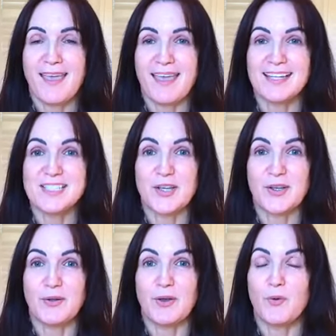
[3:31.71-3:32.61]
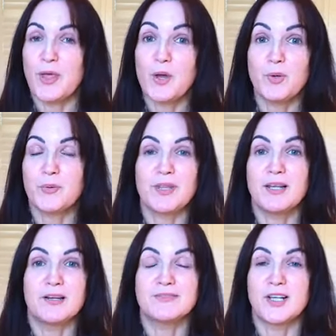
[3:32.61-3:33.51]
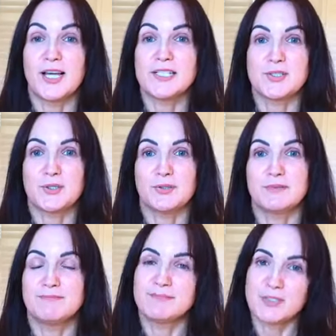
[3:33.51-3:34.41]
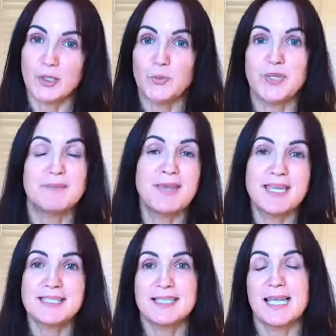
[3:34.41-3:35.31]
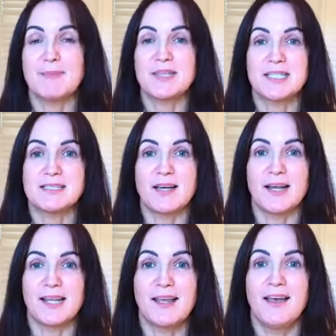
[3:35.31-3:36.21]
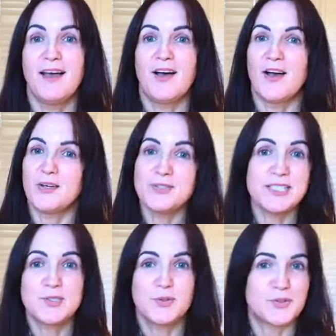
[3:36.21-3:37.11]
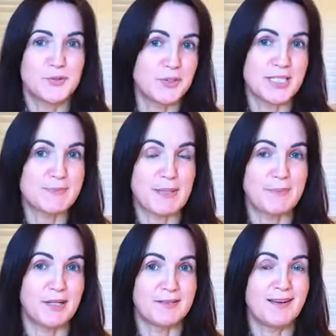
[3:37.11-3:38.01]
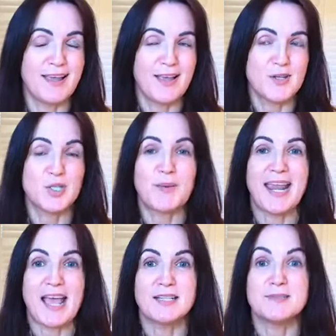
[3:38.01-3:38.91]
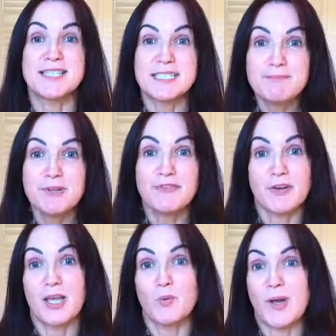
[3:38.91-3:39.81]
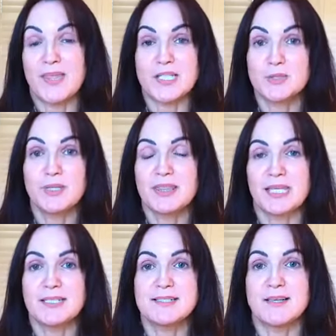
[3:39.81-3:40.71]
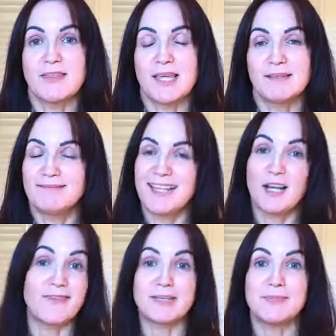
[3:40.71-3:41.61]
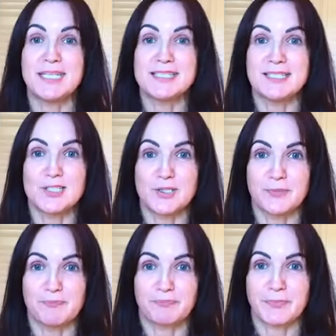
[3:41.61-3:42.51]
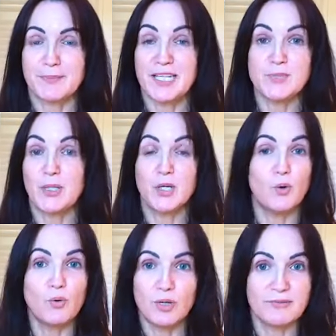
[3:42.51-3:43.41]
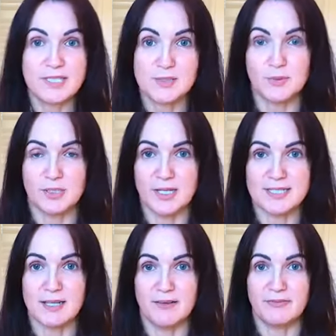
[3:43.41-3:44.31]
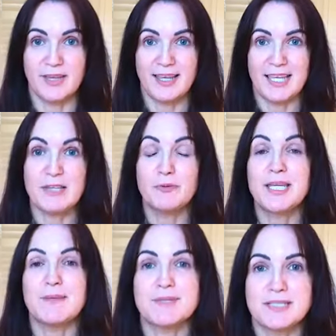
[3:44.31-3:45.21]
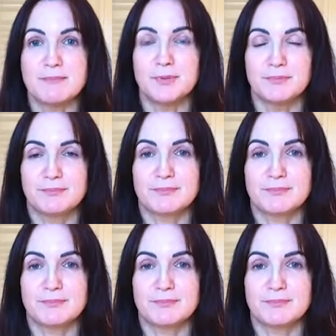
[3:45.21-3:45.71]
And so although I work with a lot of clients who struggle with the mess and keeping things tidy, I also talk to organized people and talk about how to simplify the way they're doing things so that their life can be easier too. Because we can all live this organized life if we keep it simple.